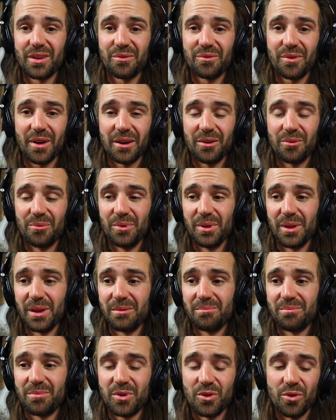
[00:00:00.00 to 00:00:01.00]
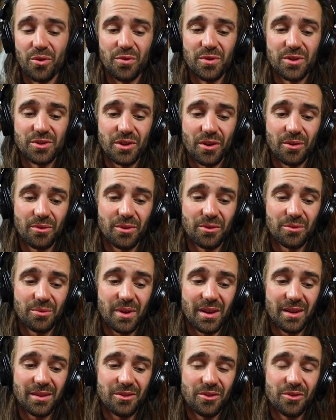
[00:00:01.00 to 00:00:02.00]
I find it really cool for genres
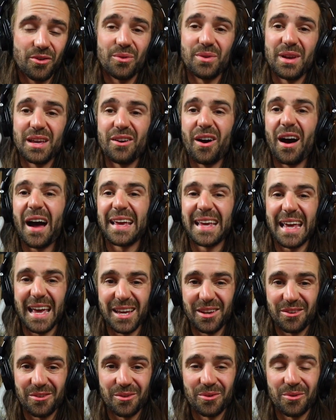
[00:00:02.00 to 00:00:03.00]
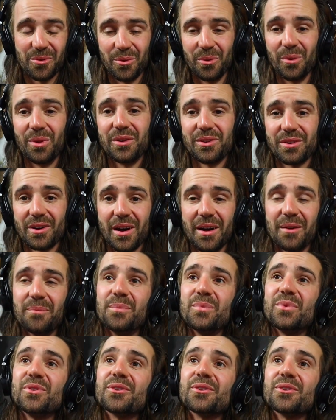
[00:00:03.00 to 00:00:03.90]
where you don't need high gain all the time.